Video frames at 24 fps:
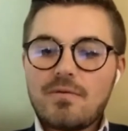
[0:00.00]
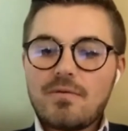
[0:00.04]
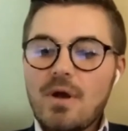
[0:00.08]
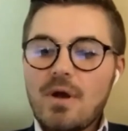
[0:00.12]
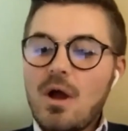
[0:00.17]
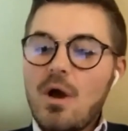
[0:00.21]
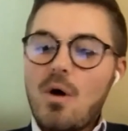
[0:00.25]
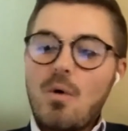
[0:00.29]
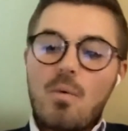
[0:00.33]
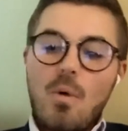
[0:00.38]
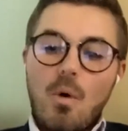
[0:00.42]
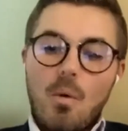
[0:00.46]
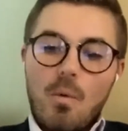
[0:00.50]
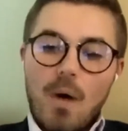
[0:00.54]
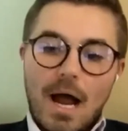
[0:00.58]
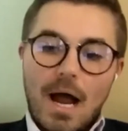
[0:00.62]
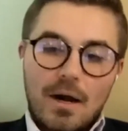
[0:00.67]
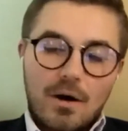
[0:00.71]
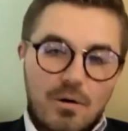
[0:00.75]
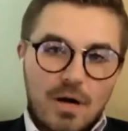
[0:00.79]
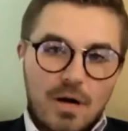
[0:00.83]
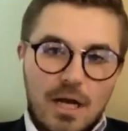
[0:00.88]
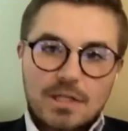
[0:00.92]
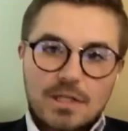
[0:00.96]
of well
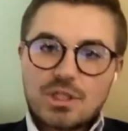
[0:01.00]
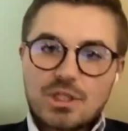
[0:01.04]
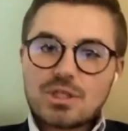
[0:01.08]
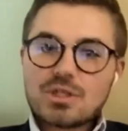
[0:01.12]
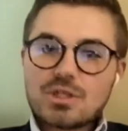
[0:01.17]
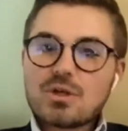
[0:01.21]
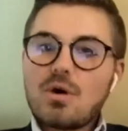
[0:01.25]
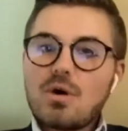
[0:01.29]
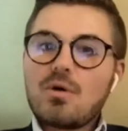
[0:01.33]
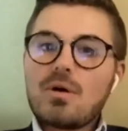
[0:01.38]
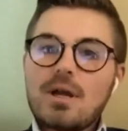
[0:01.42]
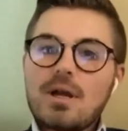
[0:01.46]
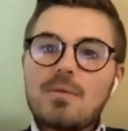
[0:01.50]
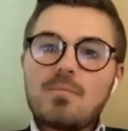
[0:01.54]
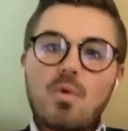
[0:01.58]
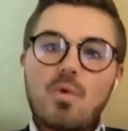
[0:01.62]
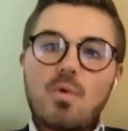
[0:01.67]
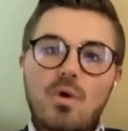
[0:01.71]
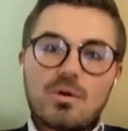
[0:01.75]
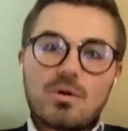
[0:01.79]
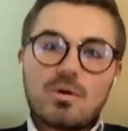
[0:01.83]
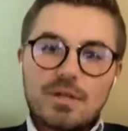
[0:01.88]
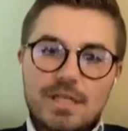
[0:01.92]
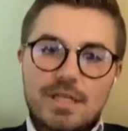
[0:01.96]
why don't i just go get
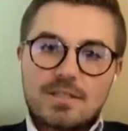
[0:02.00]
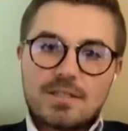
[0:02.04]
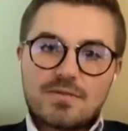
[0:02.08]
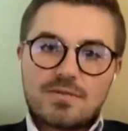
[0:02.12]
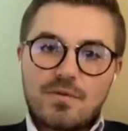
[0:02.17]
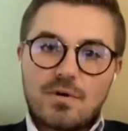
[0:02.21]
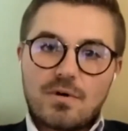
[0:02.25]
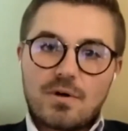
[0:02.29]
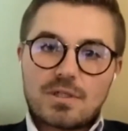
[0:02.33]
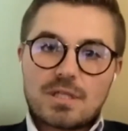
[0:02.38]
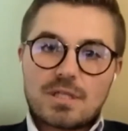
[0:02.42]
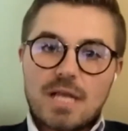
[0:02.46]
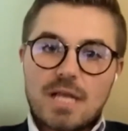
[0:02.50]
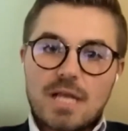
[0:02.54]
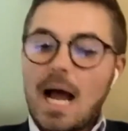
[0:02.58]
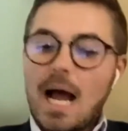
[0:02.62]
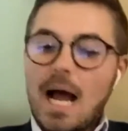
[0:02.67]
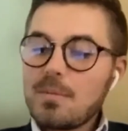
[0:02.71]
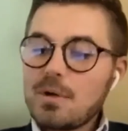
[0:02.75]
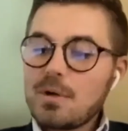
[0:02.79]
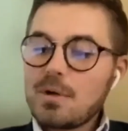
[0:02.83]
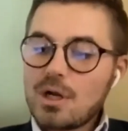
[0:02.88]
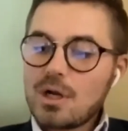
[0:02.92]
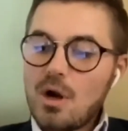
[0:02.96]
more leads first
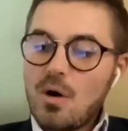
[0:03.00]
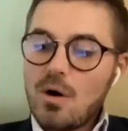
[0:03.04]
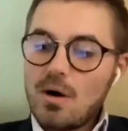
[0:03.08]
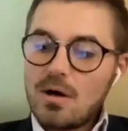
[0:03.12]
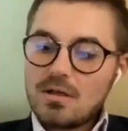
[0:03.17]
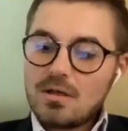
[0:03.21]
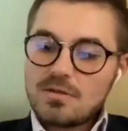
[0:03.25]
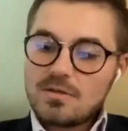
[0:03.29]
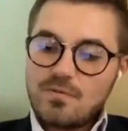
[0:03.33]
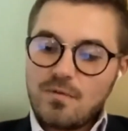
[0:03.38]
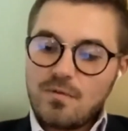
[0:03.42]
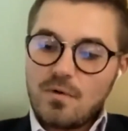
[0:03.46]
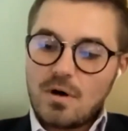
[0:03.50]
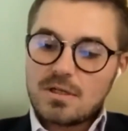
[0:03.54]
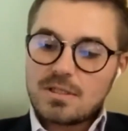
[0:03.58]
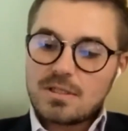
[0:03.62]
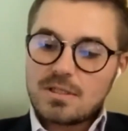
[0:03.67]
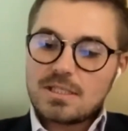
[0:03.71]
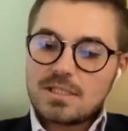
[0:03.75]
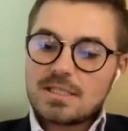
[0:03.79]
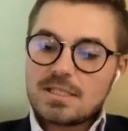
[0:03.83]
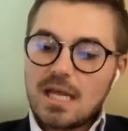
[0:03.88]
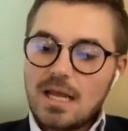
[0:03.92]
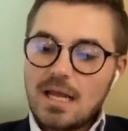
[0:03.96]
i'm going to go as far
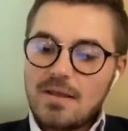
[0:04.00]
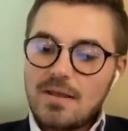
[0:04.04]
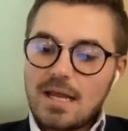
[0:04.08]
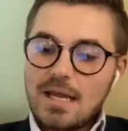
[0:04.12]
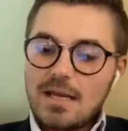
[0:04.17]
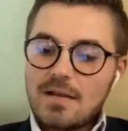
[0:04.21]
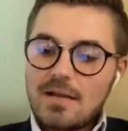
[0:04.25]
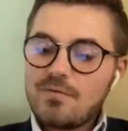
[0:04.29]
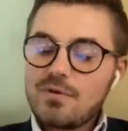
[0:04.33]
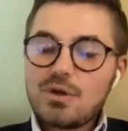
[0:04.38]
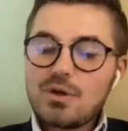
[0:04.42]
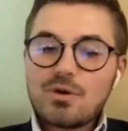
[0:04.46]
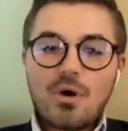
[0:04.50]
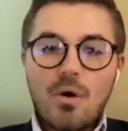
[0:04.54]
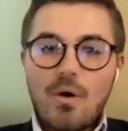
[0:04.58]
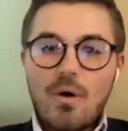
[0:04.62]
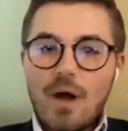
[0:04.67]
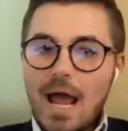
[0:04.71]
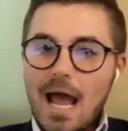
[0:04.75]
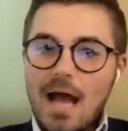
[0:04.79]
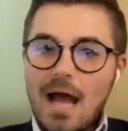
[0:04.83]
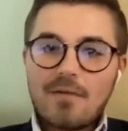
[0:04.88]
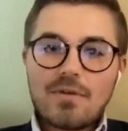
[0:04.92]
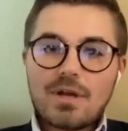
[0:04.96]
as to say that if you
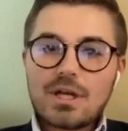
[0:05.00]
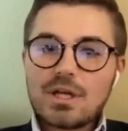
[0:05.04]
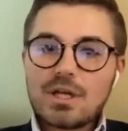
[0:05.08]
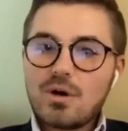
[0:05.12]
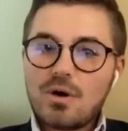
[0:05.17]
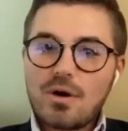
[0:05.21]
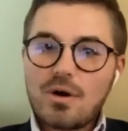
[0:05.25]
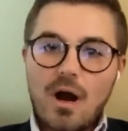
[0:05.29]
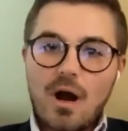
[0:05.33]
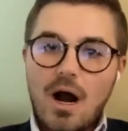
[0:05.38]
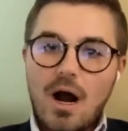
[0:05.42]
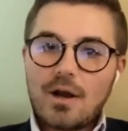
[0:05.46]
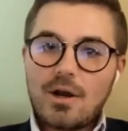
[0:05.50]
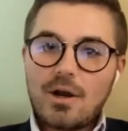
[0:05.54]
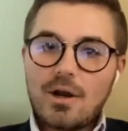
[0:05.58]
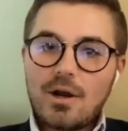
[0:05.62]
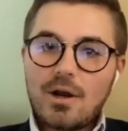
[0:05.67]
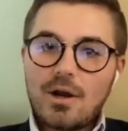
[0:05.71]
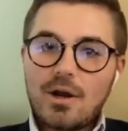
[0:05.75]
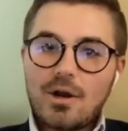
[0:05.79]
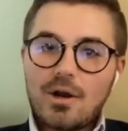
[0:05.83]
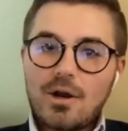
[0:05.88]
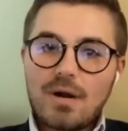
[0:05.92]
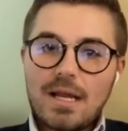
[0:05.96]
don't have a good
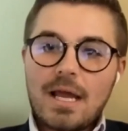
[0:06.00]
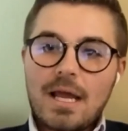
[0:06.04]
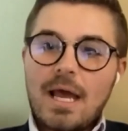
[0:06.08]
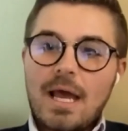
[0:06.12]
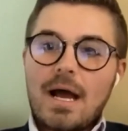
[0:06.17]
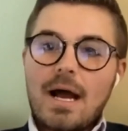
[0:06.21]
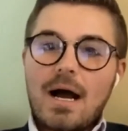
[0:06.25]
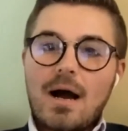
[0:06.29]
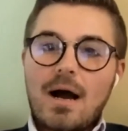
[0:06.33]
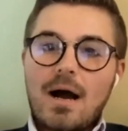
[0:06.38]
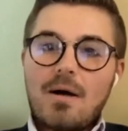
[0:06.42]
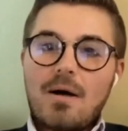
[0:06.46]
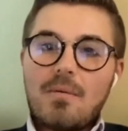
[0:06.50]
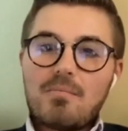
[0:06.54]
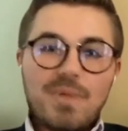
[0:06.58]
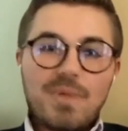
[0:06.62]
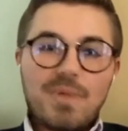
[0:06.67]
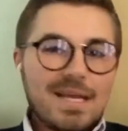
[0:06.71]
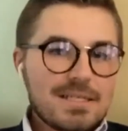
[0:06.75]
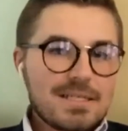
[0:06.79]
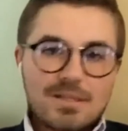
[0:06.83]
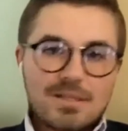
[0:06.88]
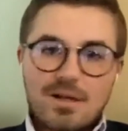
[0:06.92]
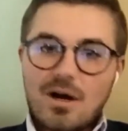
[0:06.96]
hire rate
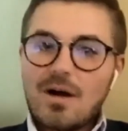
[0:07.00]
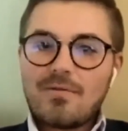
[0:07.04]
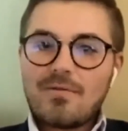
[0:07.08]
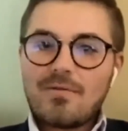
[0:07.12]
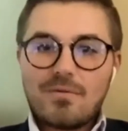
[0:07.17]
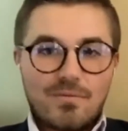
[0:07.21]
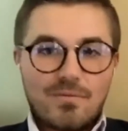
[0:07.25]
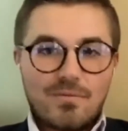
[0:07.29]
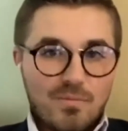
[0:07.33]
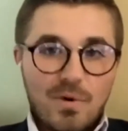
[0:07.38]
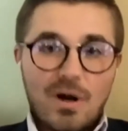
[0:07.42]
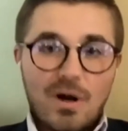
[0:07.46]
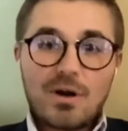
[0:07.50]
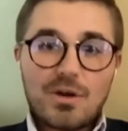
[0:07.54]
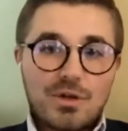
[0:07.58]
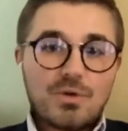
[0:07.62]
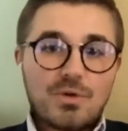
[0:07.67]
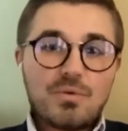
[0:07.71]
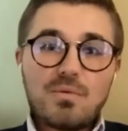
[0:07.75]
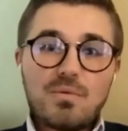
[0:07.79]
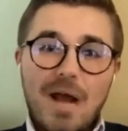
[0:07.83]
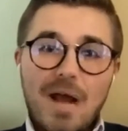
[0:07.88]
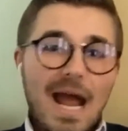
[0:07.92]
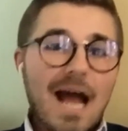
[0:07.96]
um, based off of
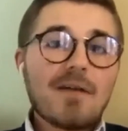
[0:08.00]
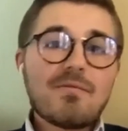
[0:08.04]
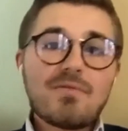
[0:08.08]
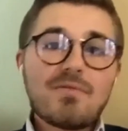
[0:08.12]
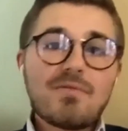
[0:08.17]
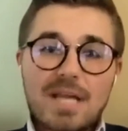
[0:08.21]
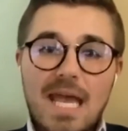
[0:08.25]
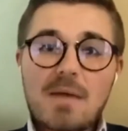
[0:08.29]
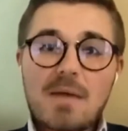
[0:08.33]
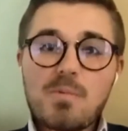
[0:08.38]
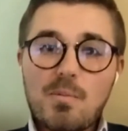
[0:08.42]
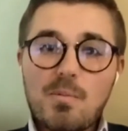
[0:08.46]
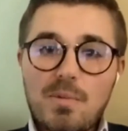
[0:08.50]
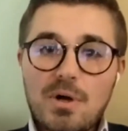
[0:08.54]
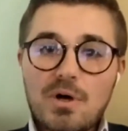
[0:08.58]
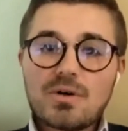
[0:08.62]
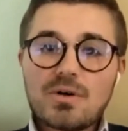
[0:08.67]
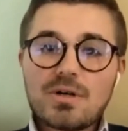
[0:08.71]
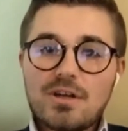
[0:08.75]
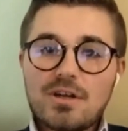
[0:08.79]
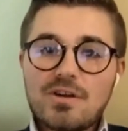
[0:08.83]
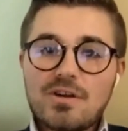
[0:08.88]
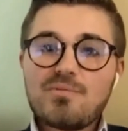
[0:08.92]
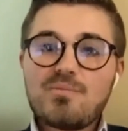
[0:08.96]
where you have the
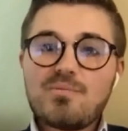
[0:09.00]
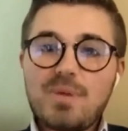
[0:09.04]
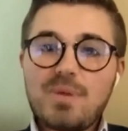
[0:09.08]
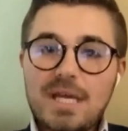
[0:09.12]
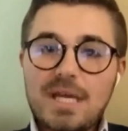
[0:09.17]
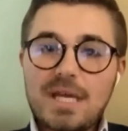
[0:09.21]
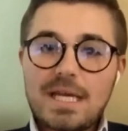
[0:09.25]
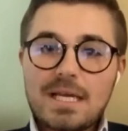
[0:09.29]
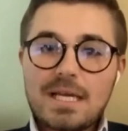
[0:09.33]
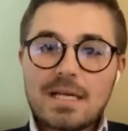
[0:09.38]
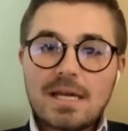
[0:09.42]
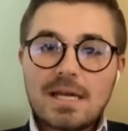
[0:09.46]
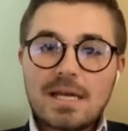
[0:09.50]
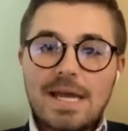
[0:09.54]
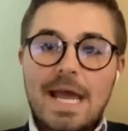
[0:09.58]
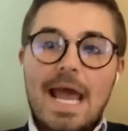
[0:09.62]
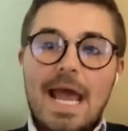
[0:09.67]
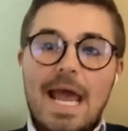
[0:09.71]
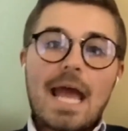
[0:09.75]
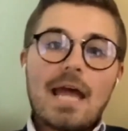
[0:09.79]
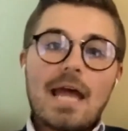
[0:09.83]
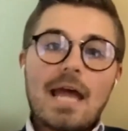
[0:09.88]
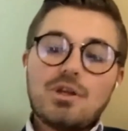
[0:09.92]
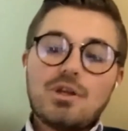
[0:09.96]
capability of being
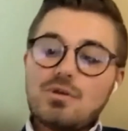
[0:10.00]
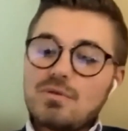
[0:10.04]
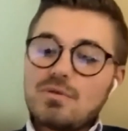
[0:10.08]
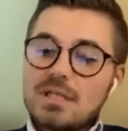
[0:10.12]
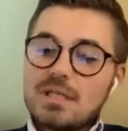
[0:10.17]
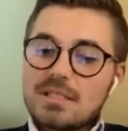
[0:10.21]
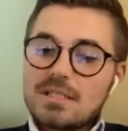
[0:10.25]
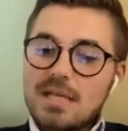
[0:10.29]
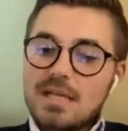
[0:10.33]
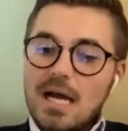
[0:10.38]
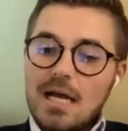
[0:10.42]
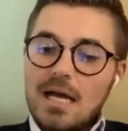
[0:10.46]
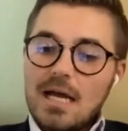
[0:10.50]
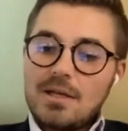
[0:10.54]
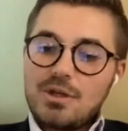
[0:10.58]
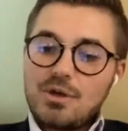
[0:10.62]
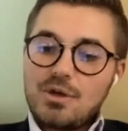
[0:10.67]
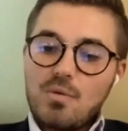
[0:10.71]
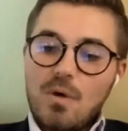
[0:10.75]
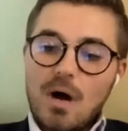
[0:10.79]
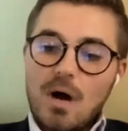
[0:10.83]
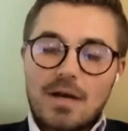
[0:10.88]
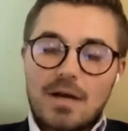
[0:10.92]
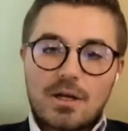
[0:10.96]
and you decide
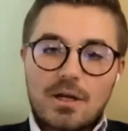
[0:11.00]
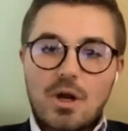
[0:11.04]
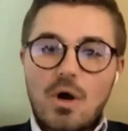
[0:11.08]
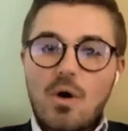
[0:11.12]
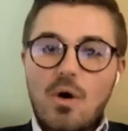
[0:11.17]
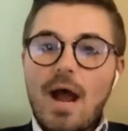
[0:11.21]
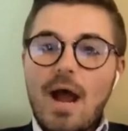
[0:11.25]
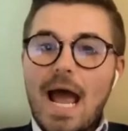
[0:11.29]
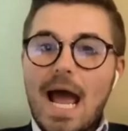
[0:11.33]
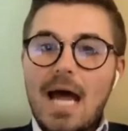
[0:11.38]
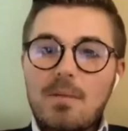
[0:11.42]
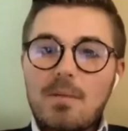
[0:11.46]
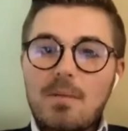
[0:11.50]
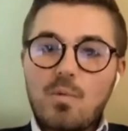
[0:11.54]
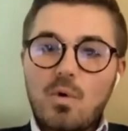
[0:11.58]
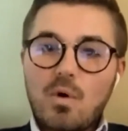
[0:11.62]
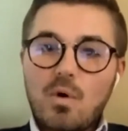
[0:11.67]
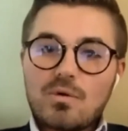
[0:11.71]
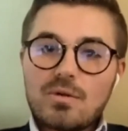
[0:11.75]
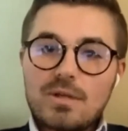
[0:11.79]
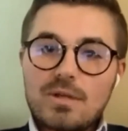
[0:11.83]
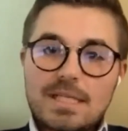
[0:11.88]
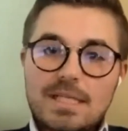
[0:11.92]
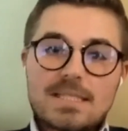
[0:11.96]
you want to go add
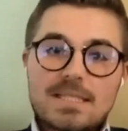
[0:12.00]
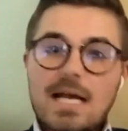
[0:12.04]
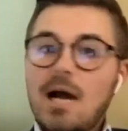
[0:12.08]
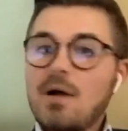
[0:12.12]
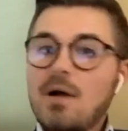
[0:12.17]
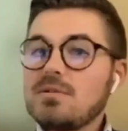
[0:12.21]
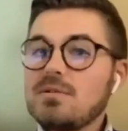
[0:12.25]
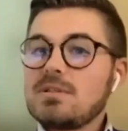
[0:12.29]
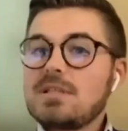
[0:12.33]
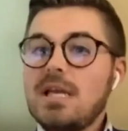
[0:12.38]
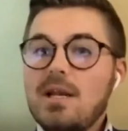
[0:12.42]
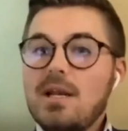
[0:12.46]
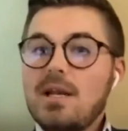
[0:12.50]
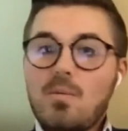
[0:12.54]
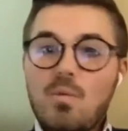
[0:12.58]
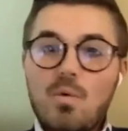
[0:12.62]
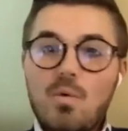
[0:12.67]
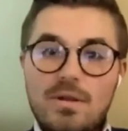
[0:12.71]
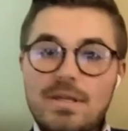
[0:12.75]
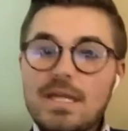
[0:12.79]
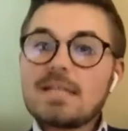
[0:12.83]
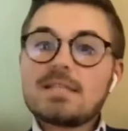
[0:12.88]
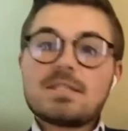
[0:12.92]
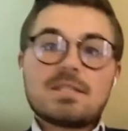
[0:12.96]
more leads, I would say number
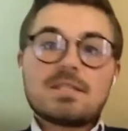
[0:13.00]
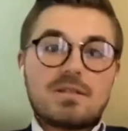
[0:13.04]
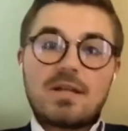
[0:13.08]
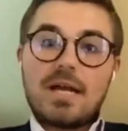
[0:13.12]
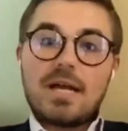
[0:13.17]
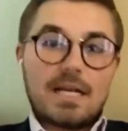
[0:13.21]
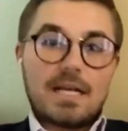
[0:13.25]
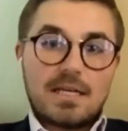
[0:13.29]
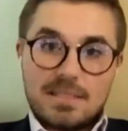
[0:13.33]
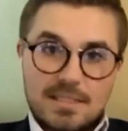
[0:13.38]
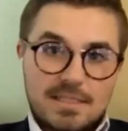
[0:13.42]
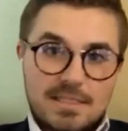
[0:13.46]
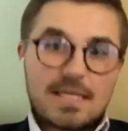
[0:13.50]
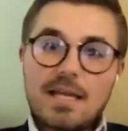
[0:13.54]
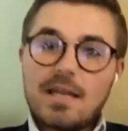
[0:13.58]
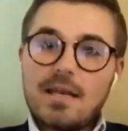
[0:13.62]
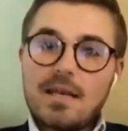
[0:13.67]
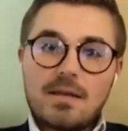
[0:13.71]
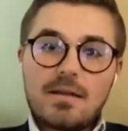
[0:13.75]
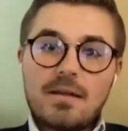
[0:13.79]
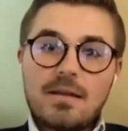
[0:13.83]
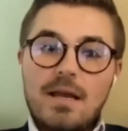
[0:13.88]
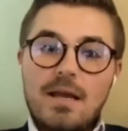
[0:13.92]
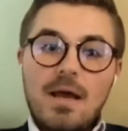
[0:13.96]
one, that's like a
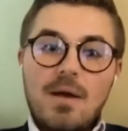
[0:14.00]
sin